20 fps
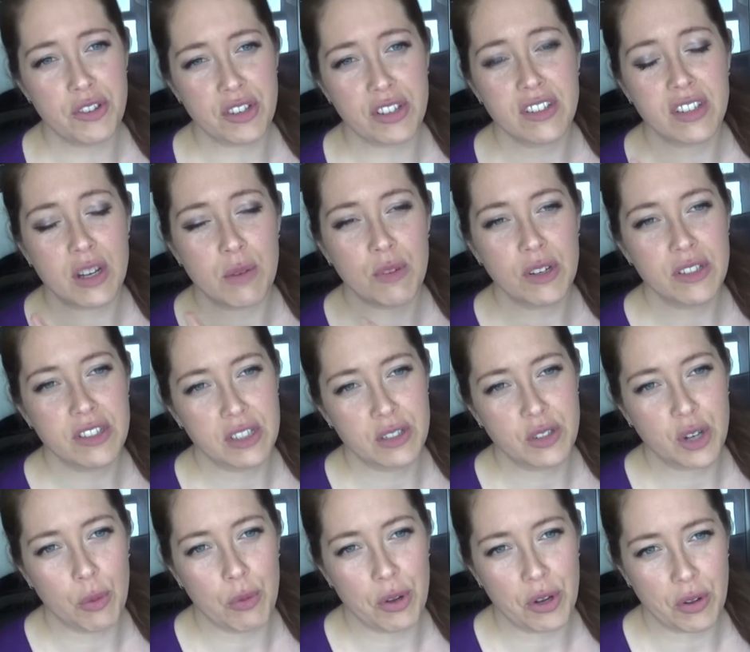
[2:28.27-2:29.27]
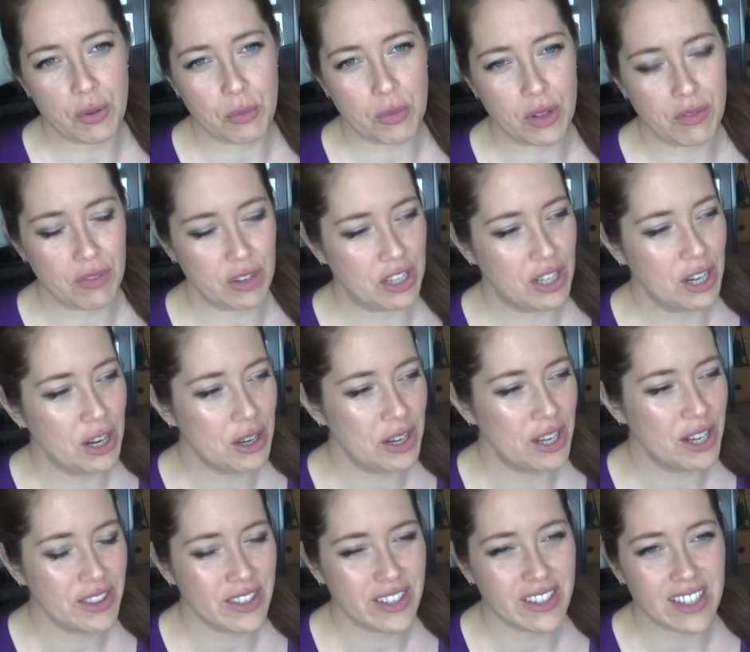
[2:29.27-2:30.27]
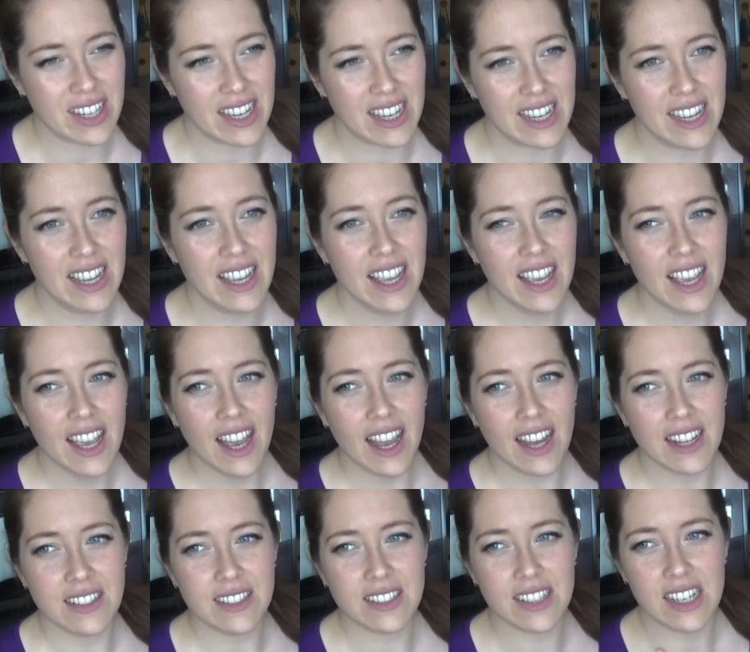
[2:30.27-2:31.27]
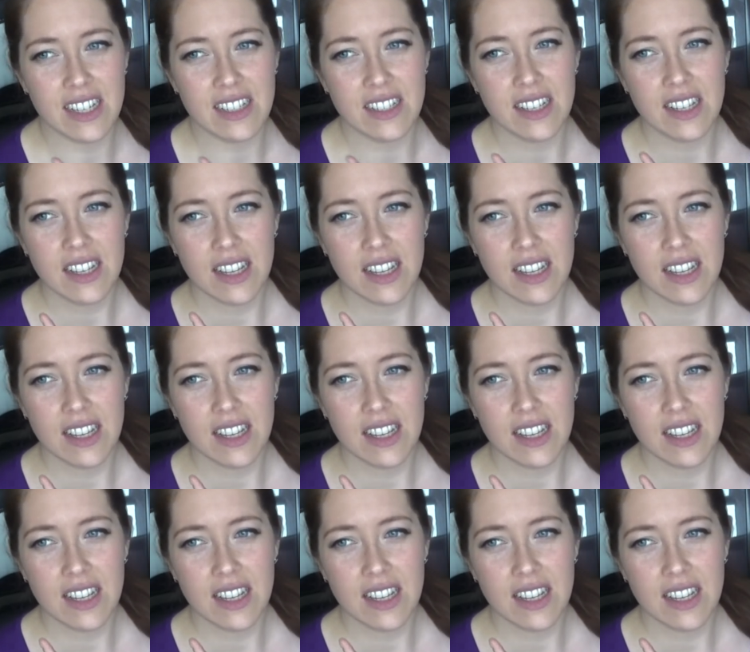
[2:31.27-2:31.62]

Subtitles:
Someone did comment on my video the other day and said,